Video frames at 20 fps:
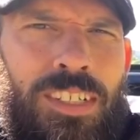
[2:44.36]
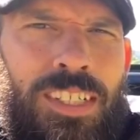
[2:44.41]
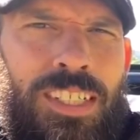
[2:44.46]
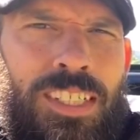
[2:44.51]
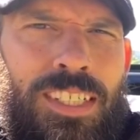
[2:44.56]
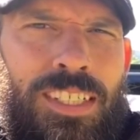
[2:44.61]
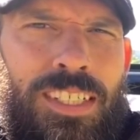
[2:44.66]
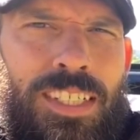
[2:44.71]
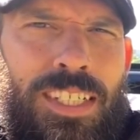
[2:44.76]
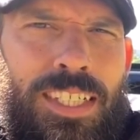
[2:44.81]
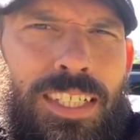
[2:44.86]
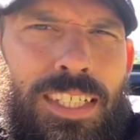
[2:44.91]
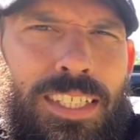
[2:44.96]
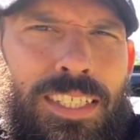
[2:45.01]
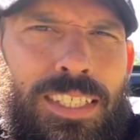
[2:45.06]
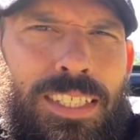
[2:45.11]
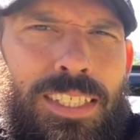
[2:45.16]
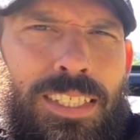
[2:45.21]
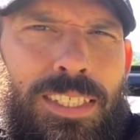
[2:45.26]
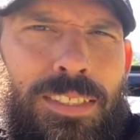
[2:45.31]
We sold the
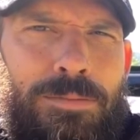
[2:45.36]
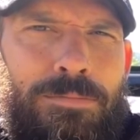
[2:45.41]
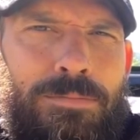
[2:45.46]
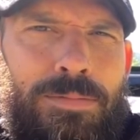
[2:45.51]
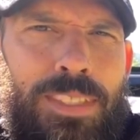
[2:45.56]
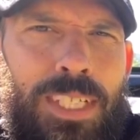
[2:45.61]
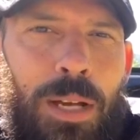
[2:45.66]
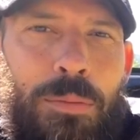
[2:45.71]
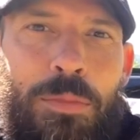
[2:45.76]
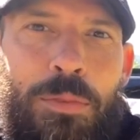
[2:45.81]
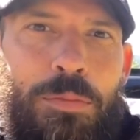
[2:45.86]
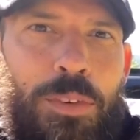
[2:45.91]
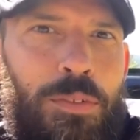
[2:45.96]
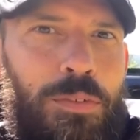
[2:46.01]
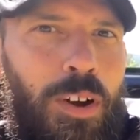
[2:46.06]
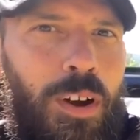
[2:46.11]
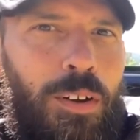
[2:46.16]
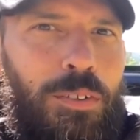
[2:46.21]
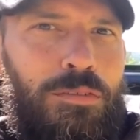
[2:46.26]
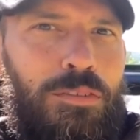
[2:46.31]
car for a while. We went out
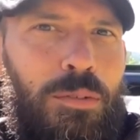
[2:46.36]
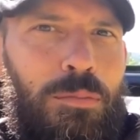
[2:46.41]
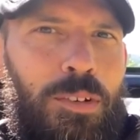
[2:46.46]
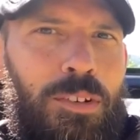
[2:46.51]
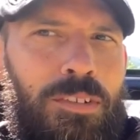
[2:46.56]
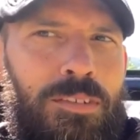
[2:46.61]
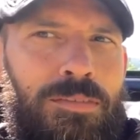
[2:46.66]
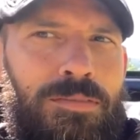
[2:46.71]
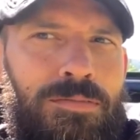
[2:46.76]
west. We only